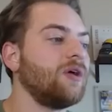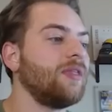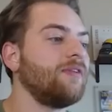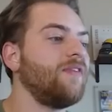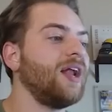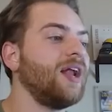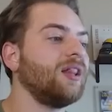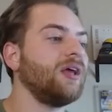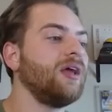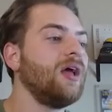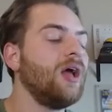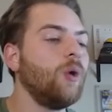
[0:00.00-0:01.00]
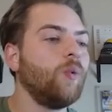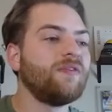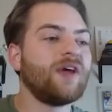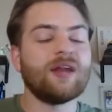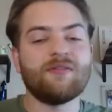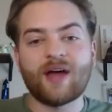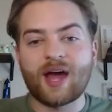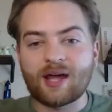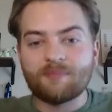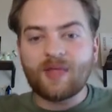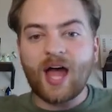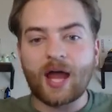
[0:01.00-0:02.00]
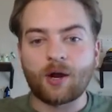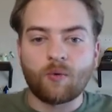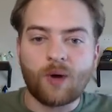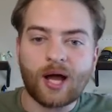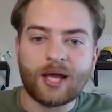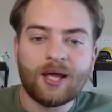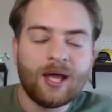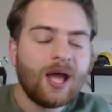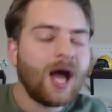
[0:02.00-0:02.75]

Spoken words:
And then finally, we've got Nevada at Hawaii.